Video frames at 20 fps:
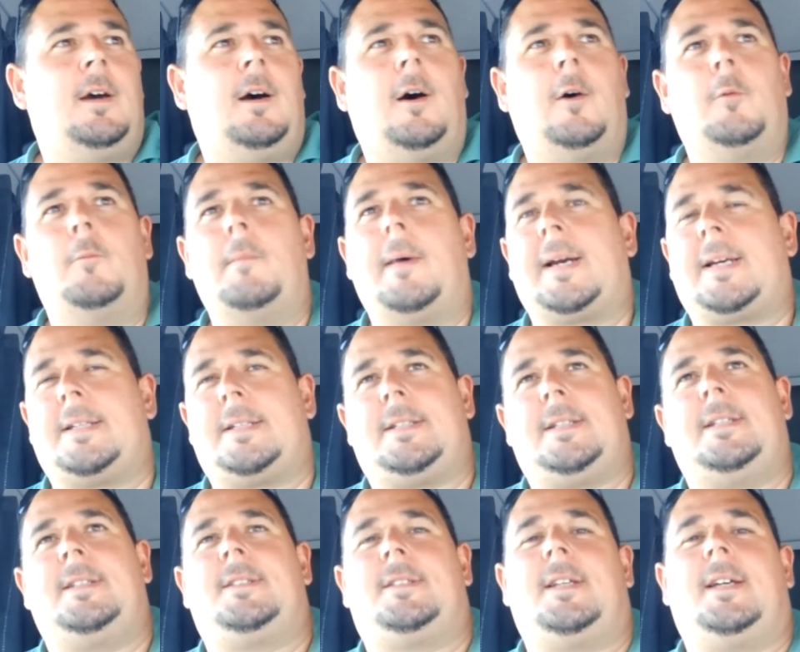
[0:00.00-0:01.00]
old
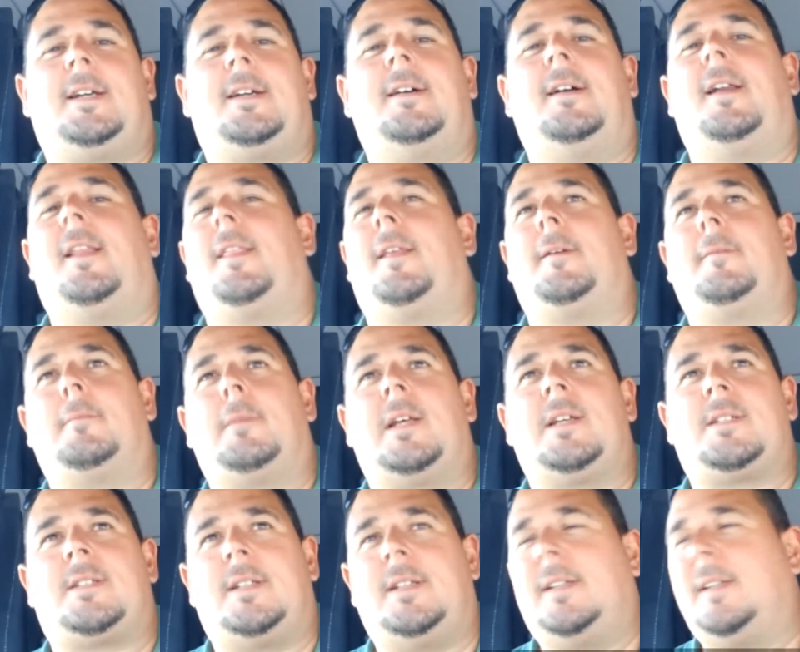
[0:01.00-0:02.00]
magazines, that kind of thing,
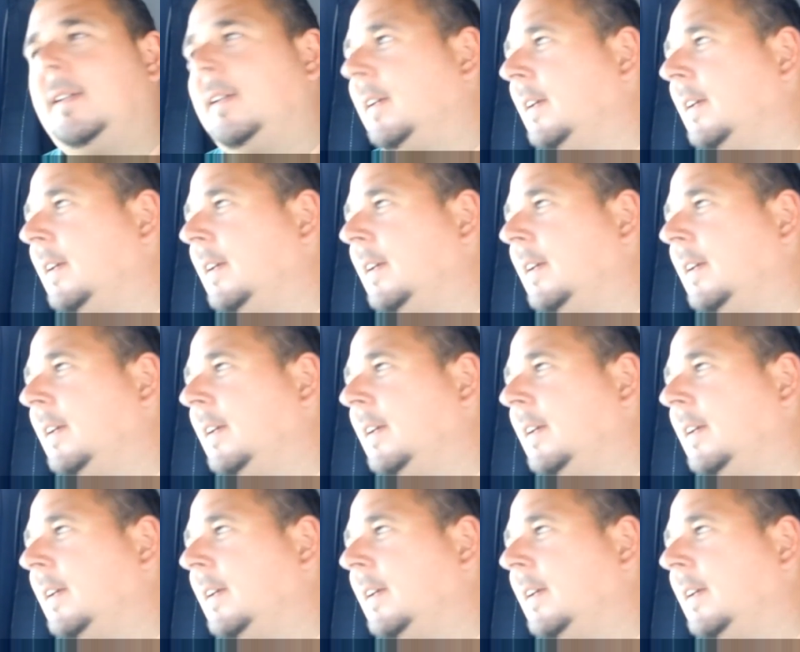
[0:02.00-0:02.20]
bless her.